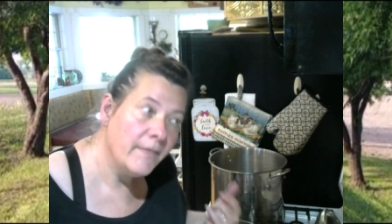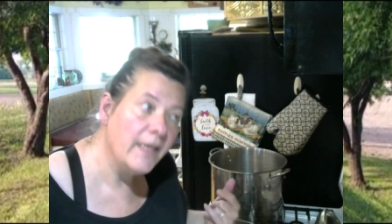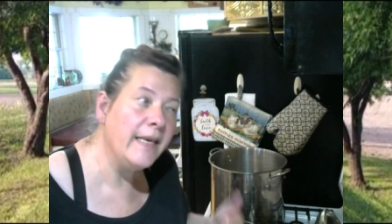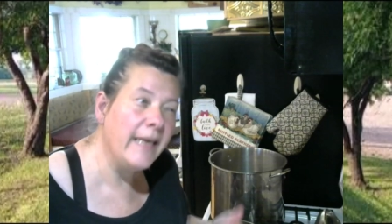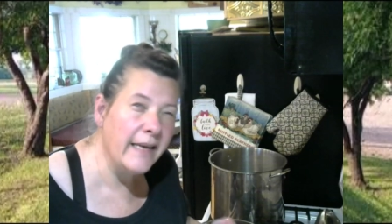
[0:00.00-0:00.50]

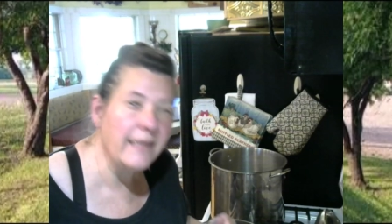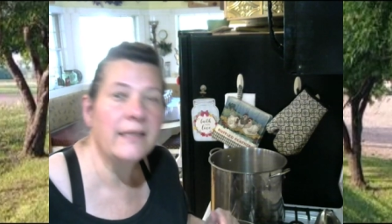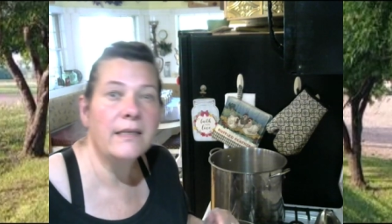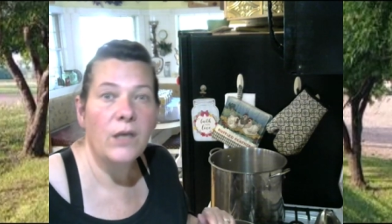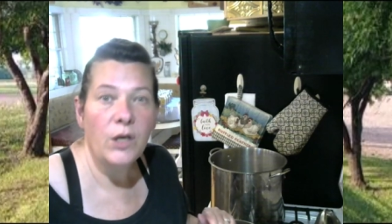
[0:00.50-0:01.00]

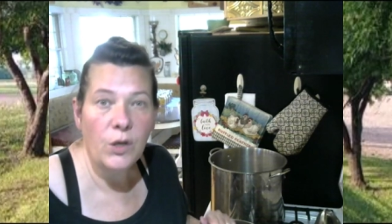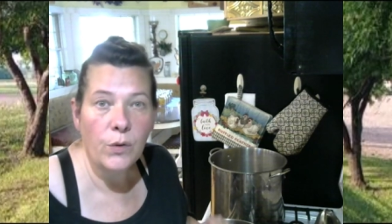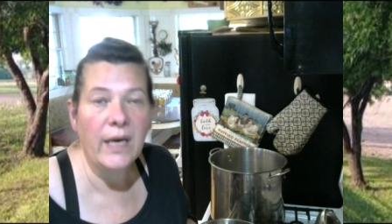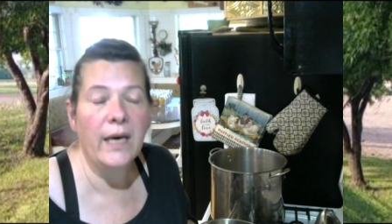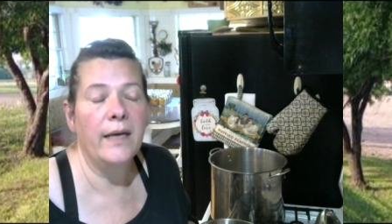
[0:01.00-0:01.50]
Yes, you
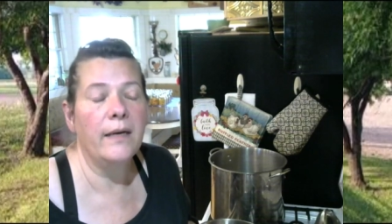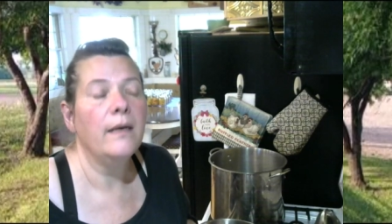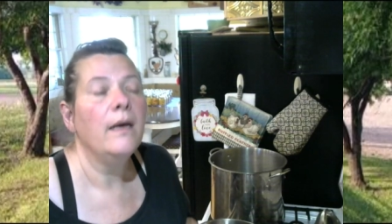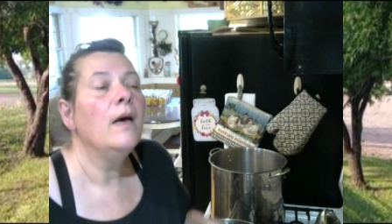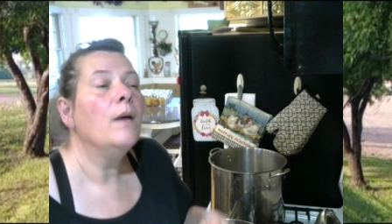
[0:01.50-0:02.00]
can.
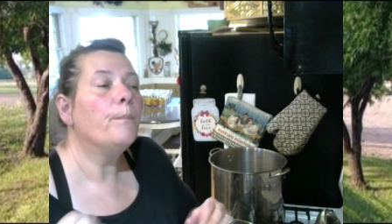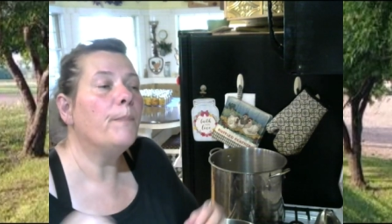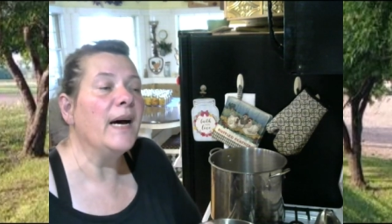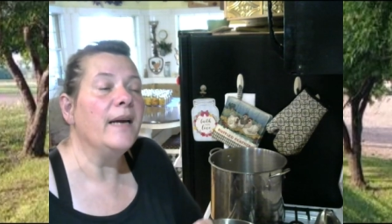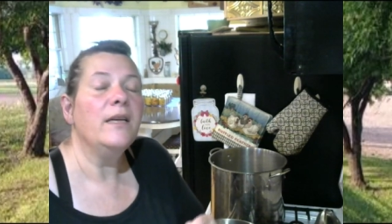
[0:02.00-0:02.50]

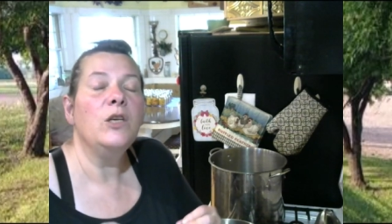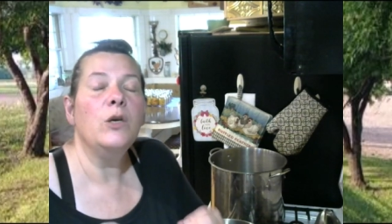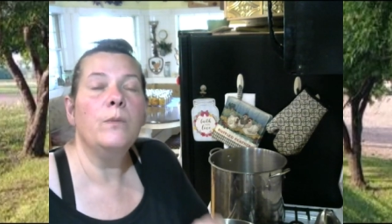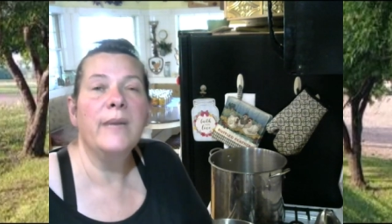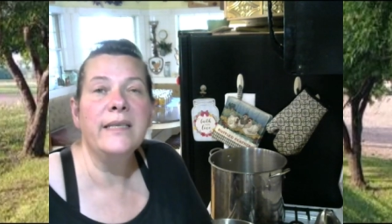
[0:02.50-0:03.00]
But
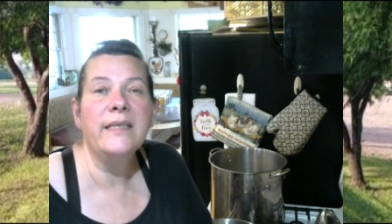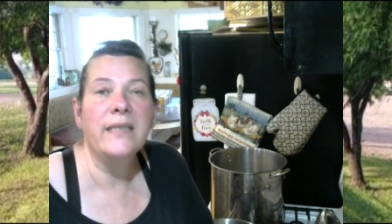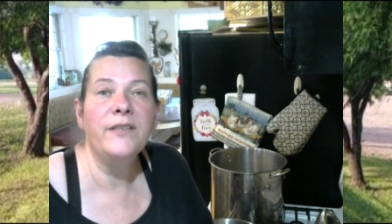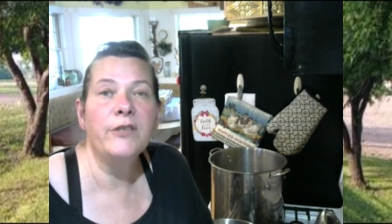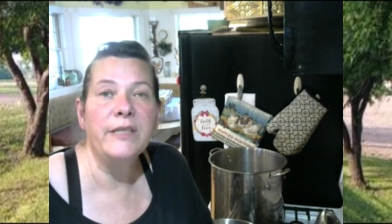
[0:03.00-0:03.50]
you must
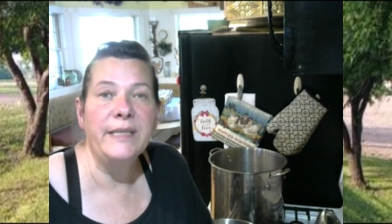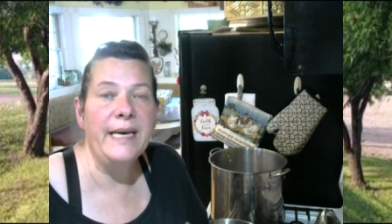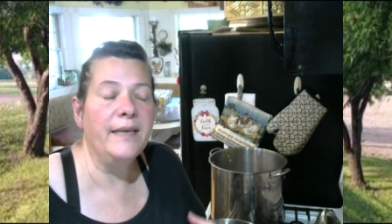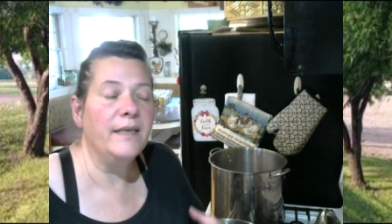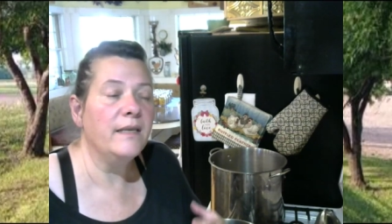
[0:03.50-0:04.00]

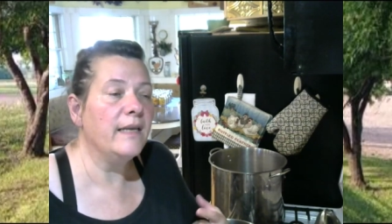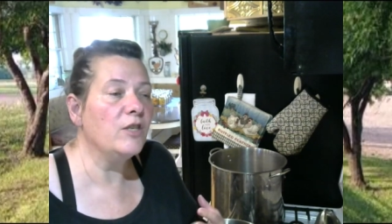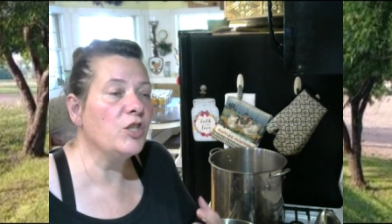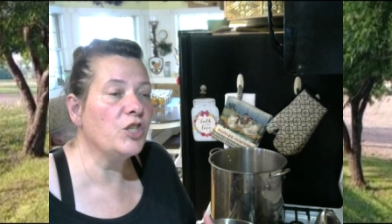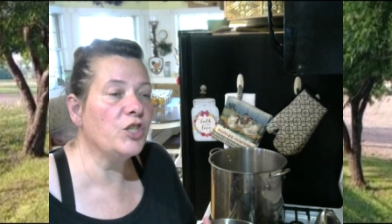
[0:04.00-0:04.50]
understand
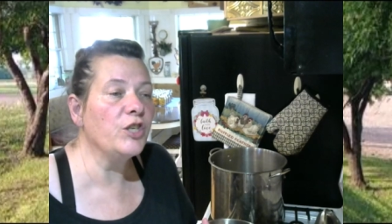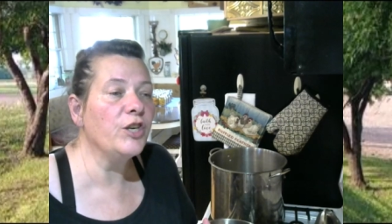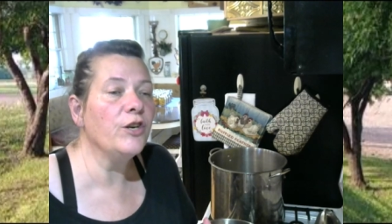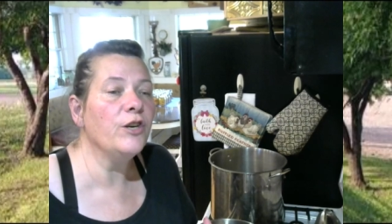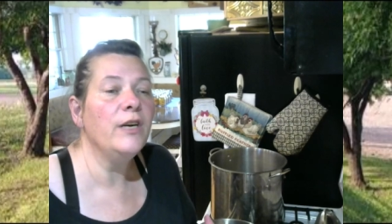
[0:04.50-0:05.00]
that
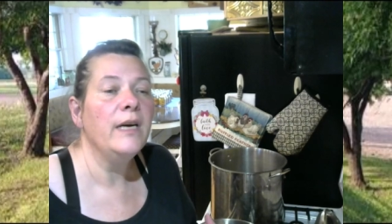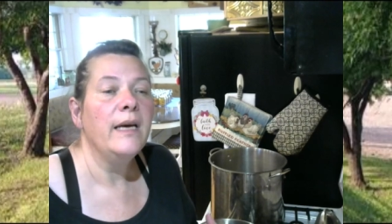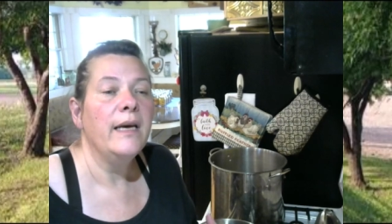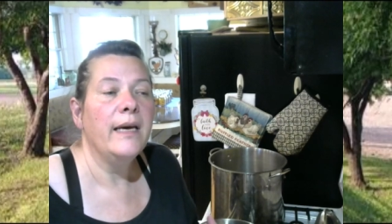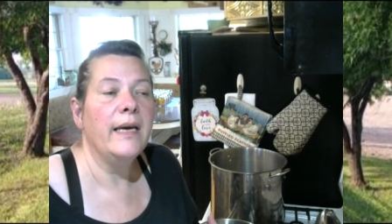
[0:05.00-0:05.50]
sugar
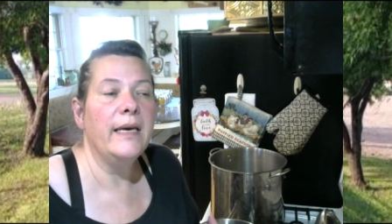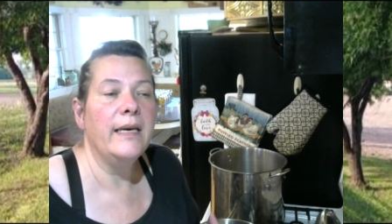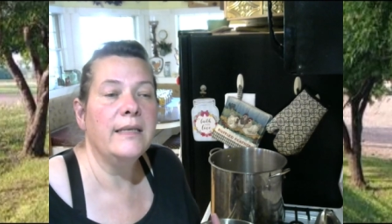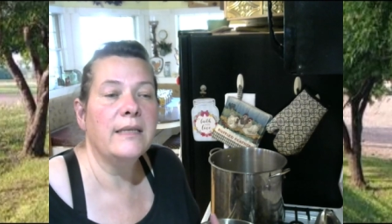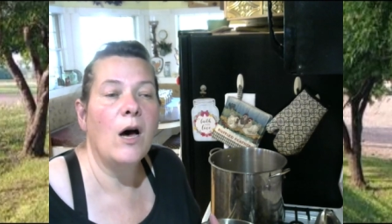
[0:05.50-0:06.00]

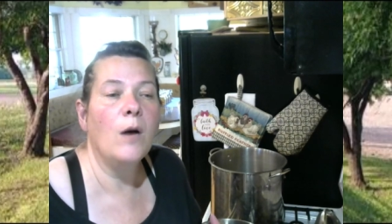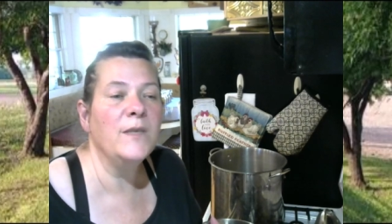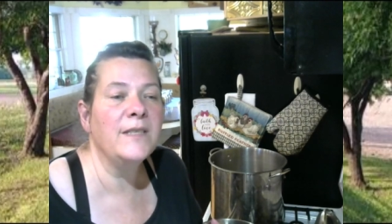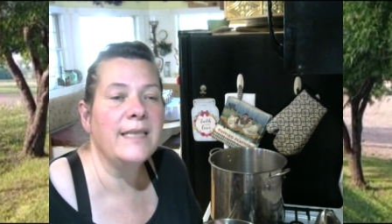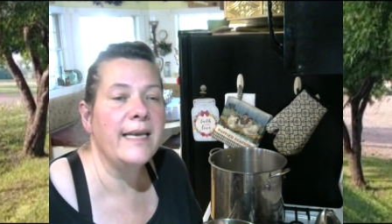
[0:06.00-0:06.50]
is
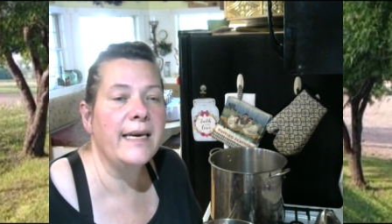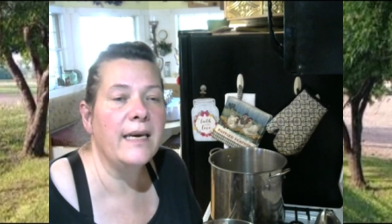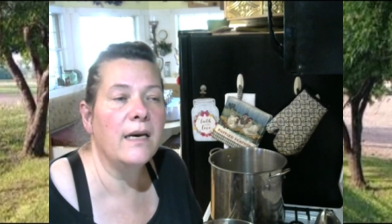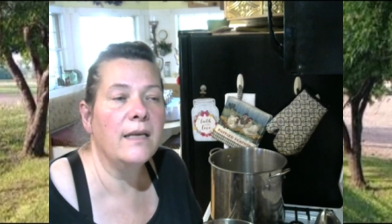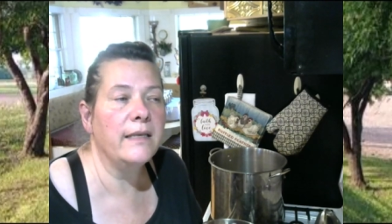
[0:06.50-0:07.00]
almost like
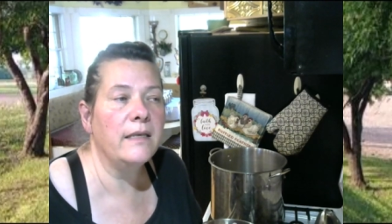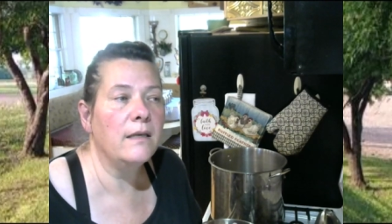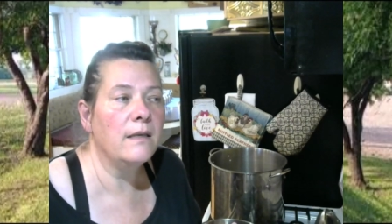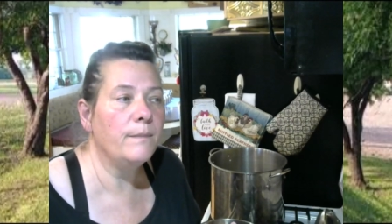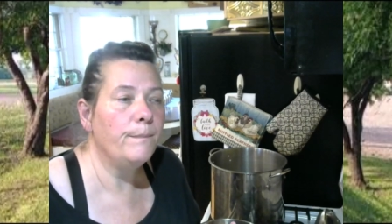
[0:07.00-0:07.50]
a
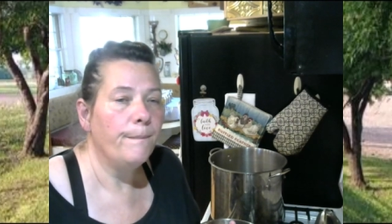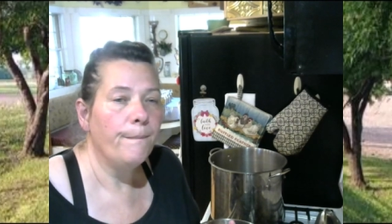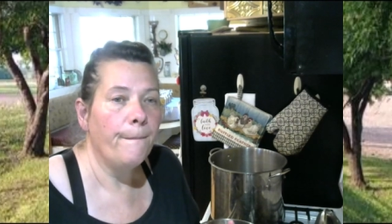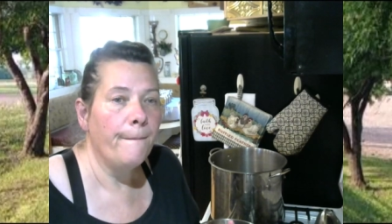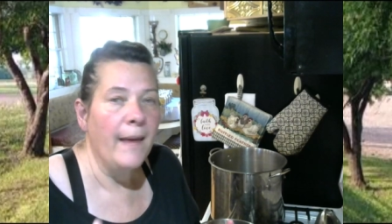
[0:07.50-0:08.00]
little
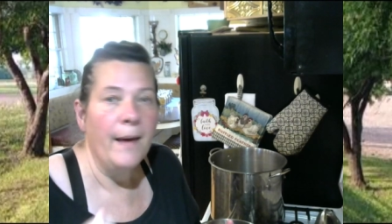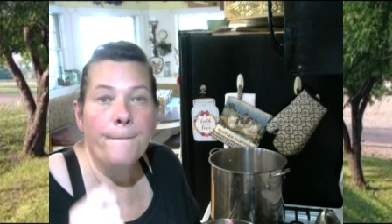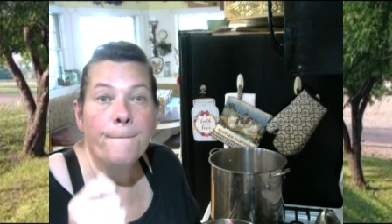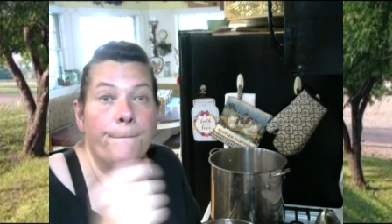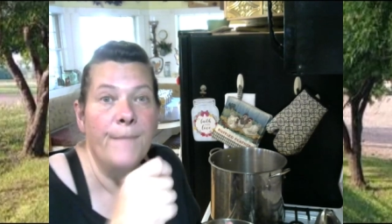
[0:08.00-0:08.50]

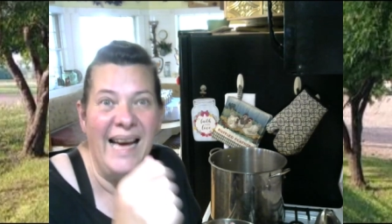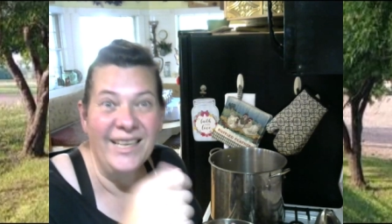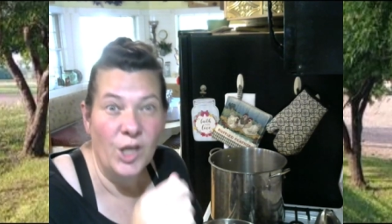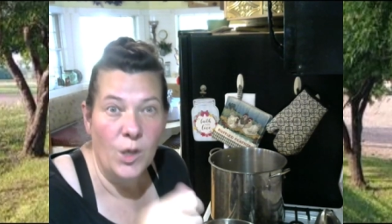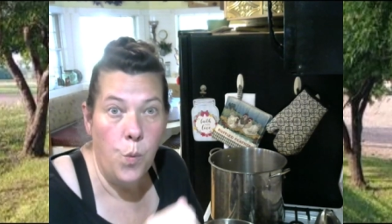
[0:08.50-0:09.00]

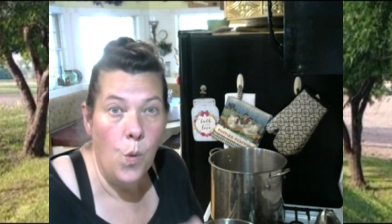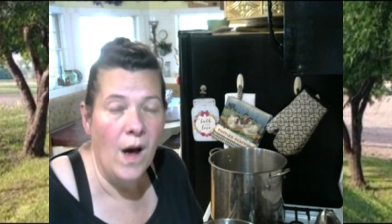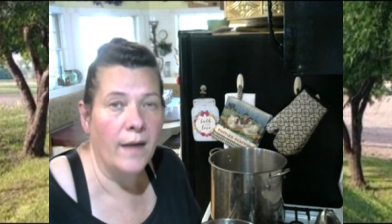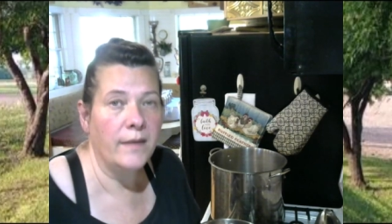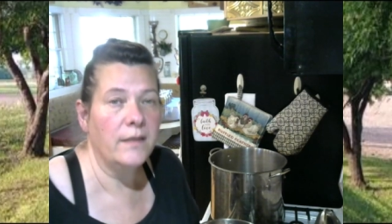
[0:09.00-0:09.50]
magic
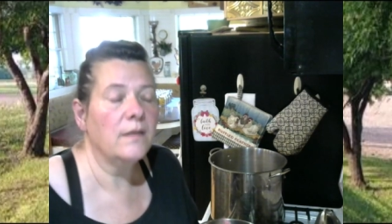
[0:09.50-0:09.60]
wand,